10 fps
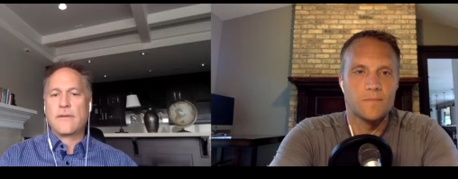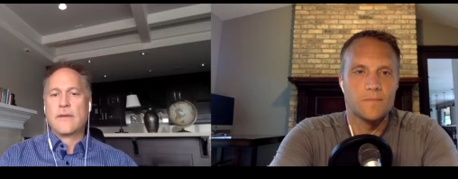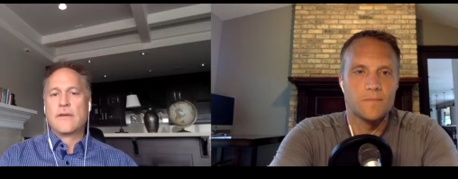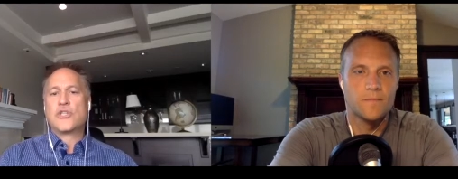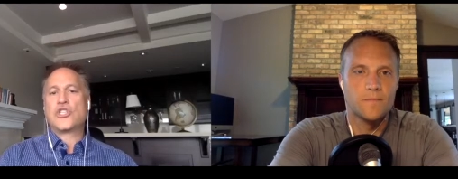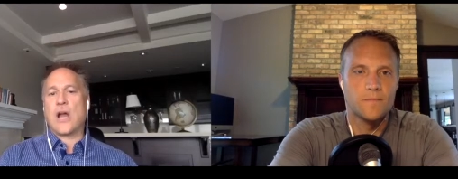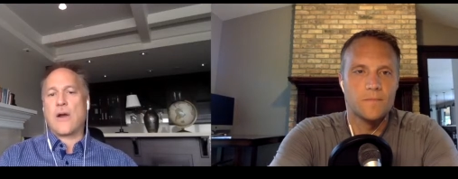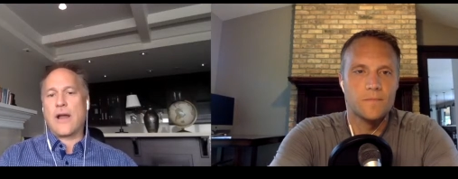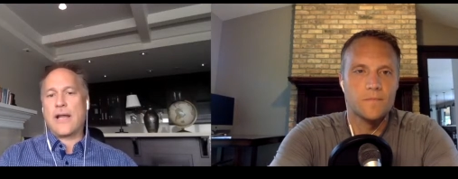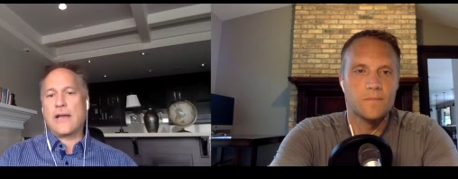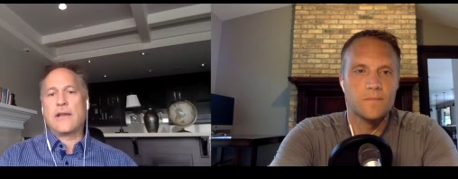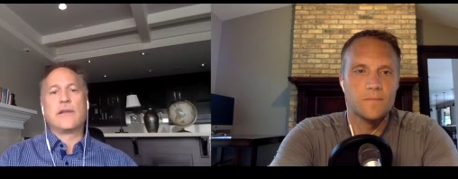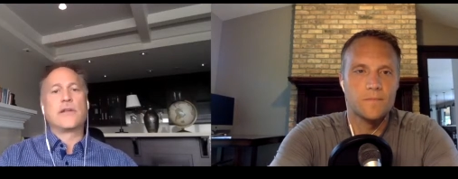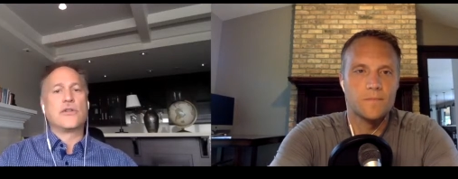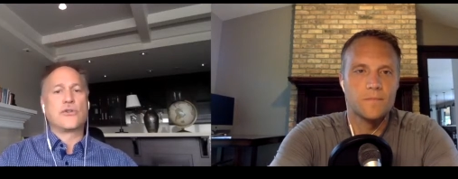Speaker 1: sharing it and
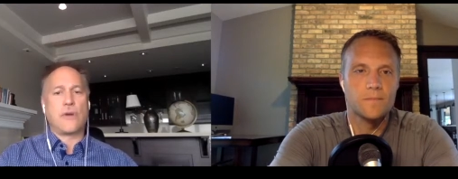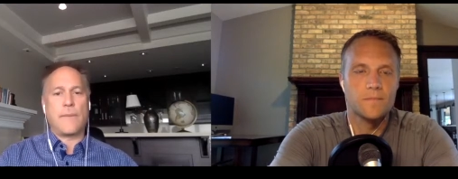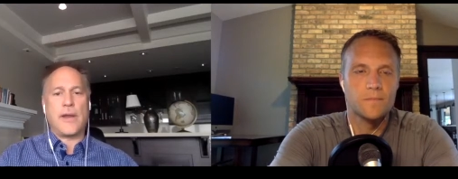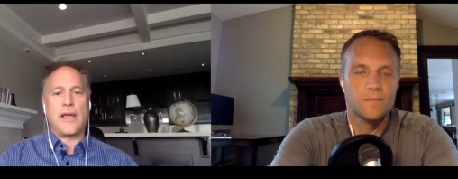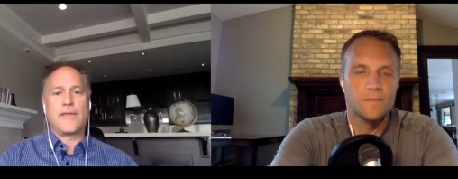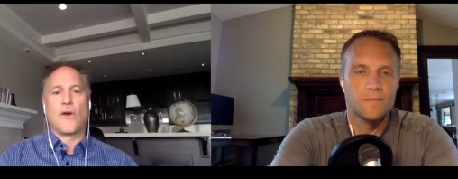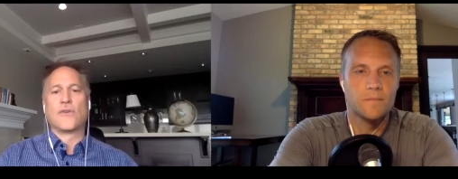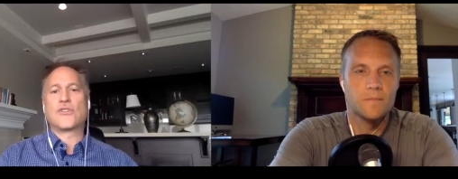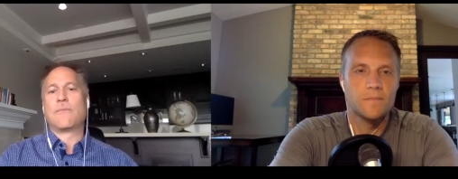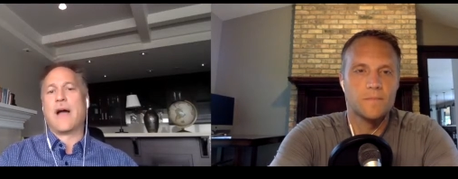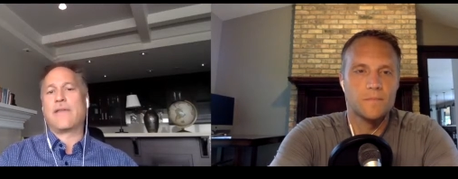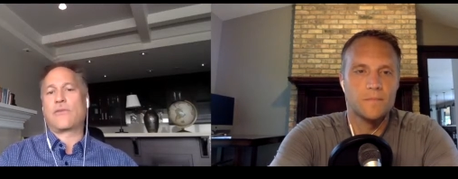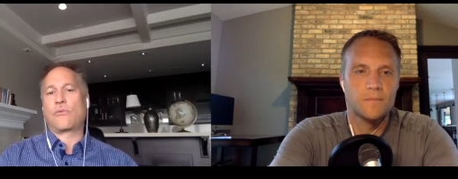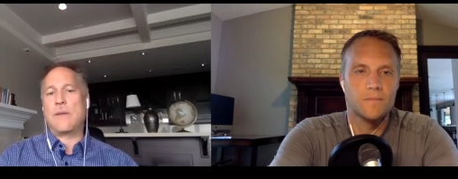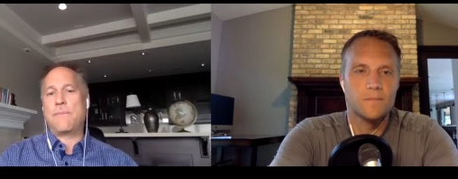contributing those are my
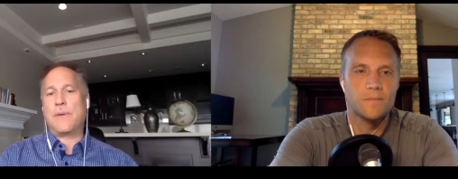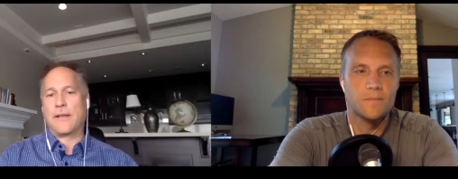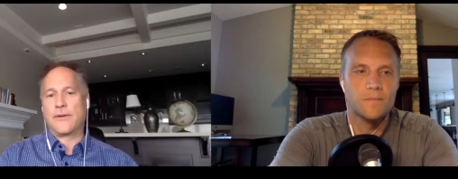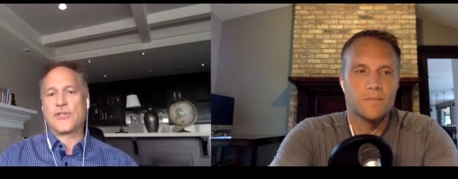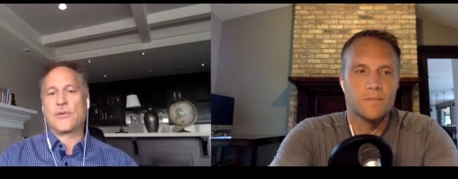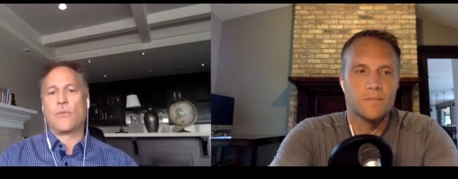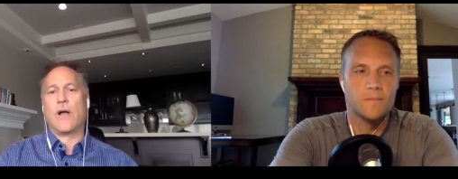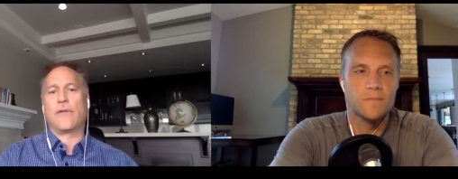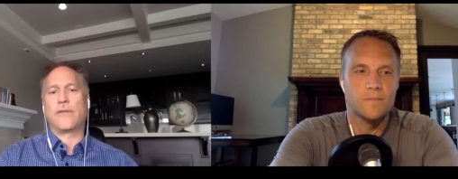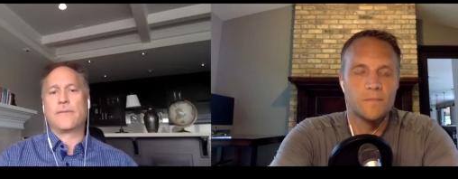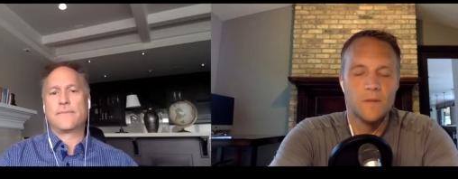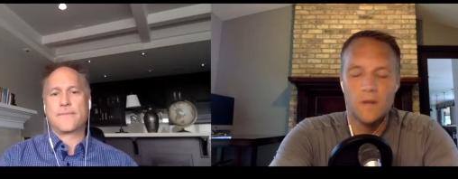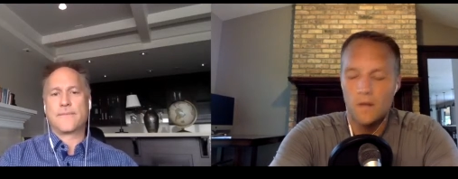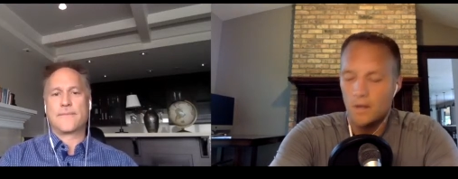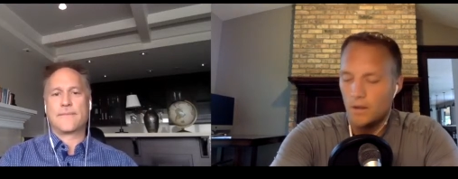three pillars to wealth
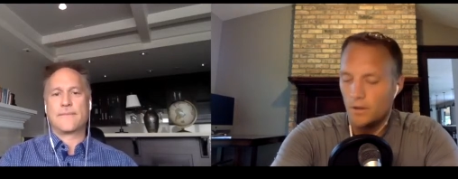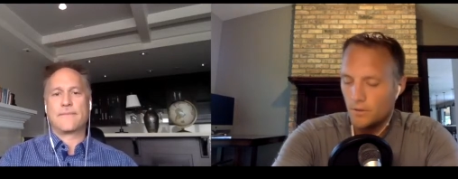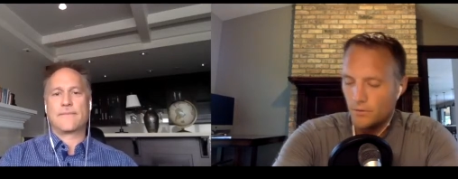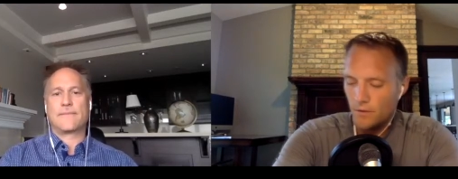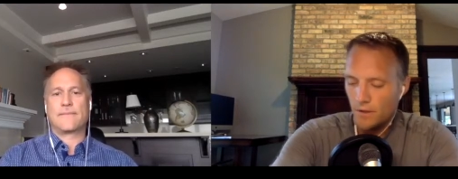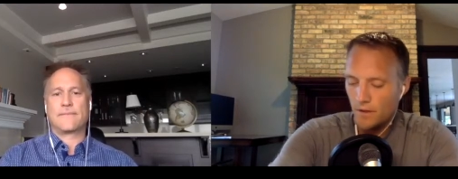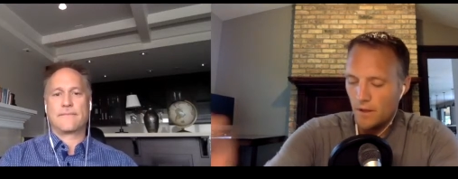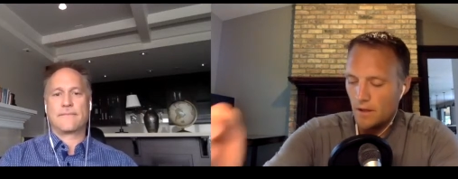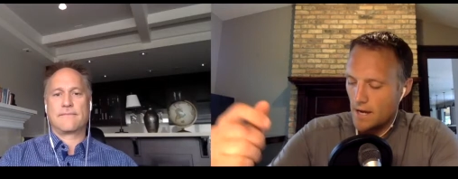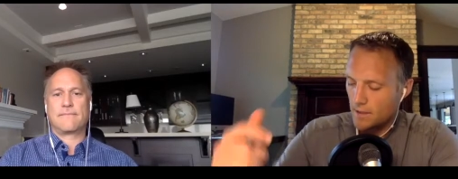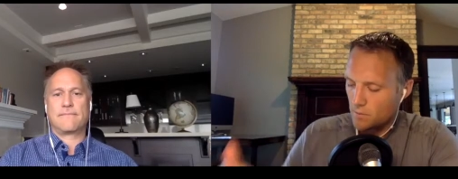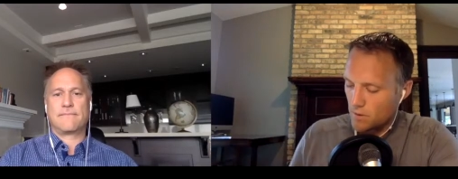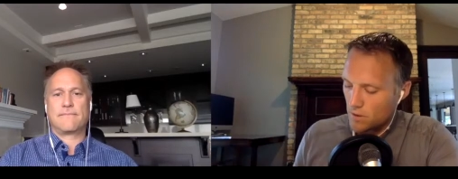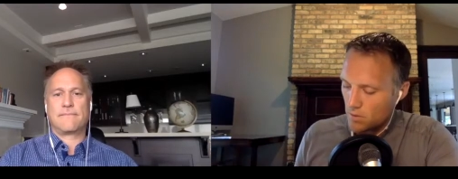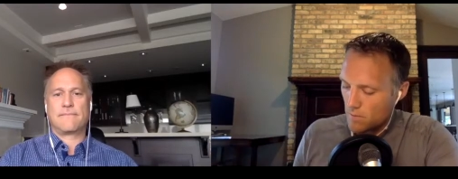
Speaker 2: you know it's funny the last
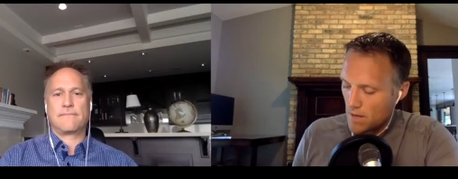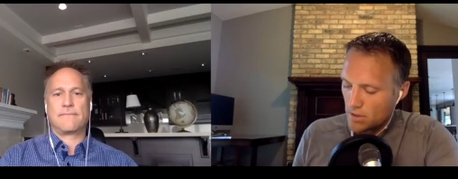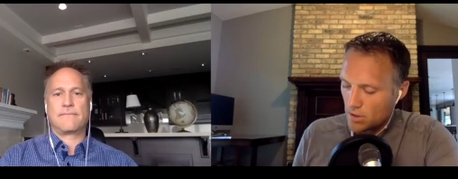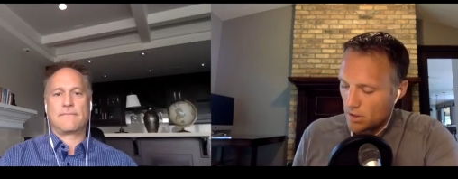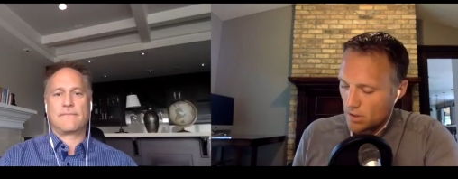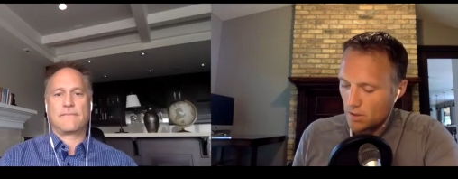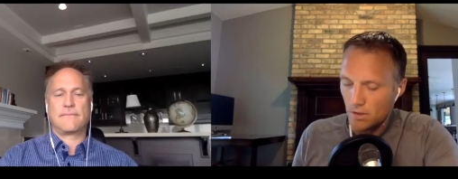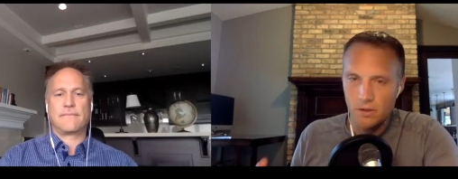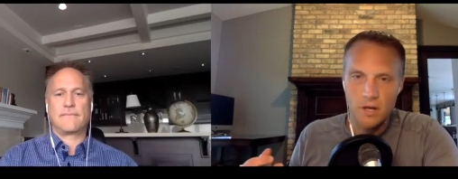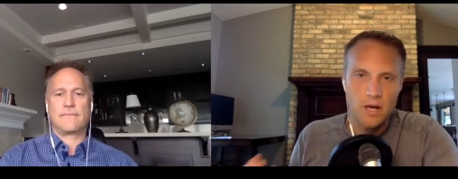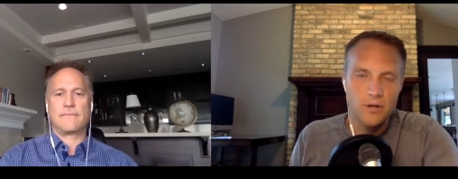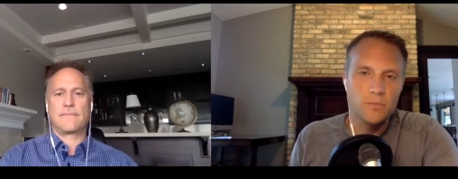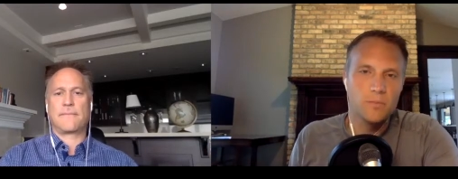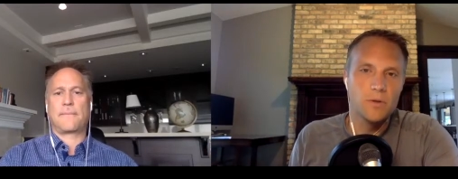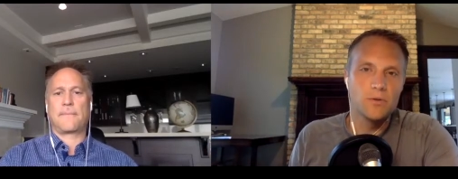one that you mentioned the
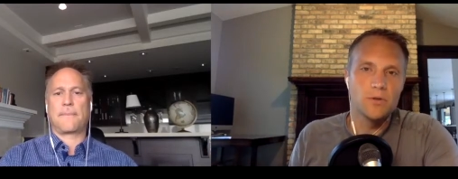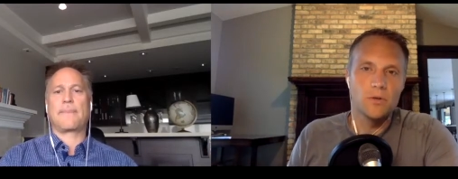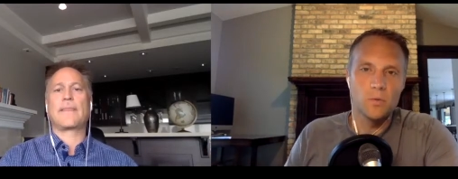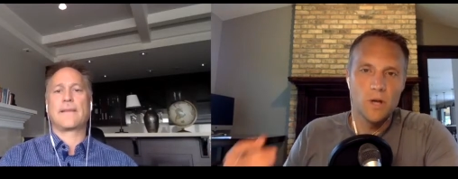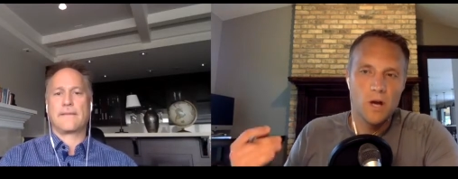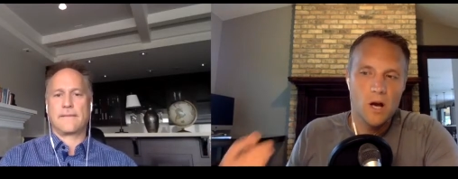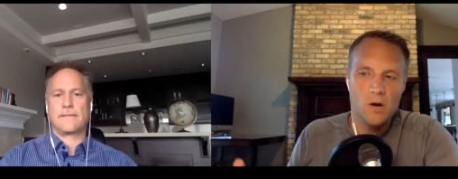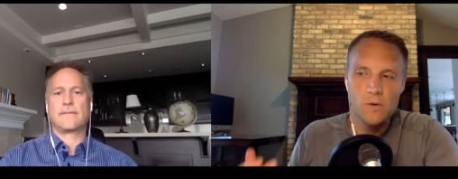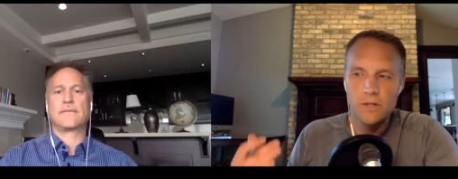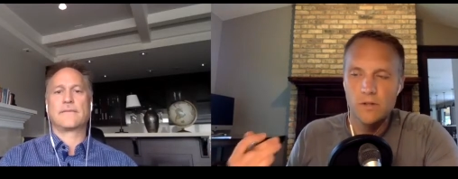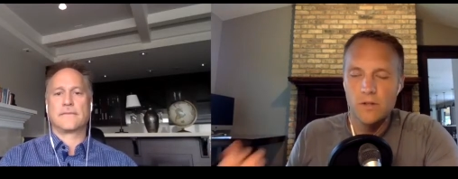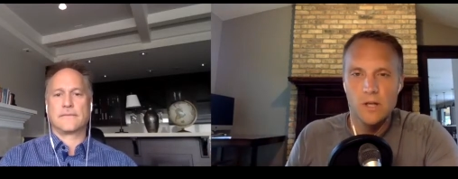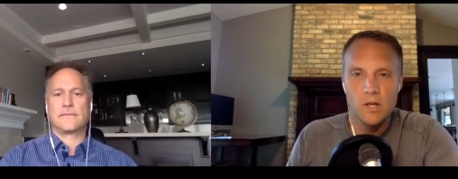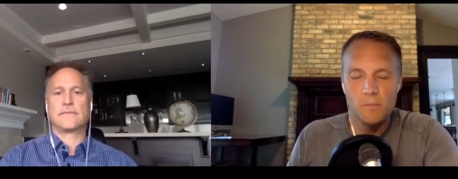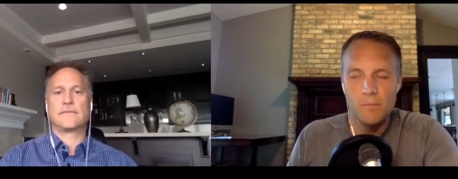contribution we always
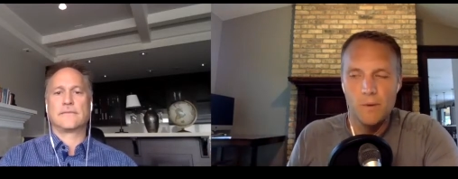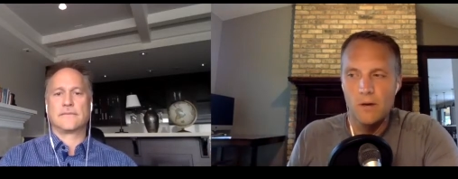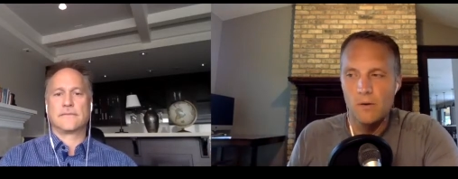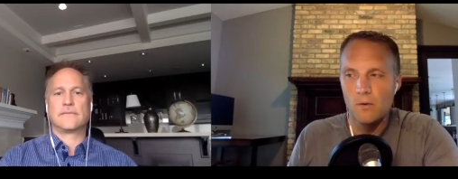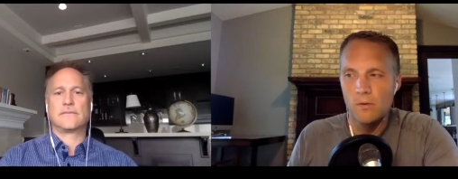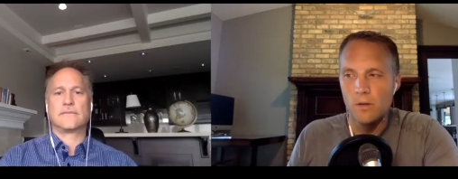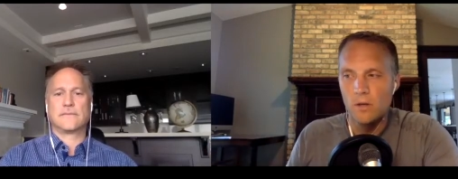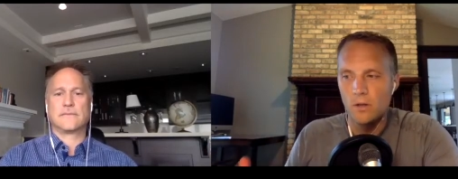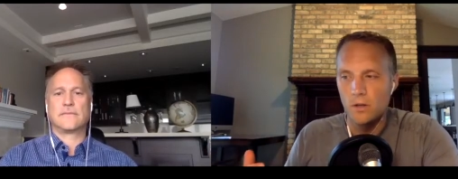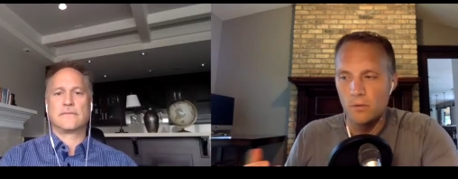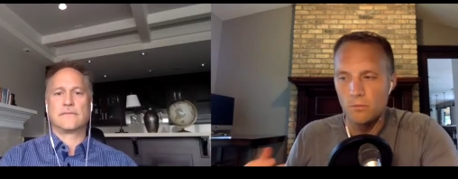think about you know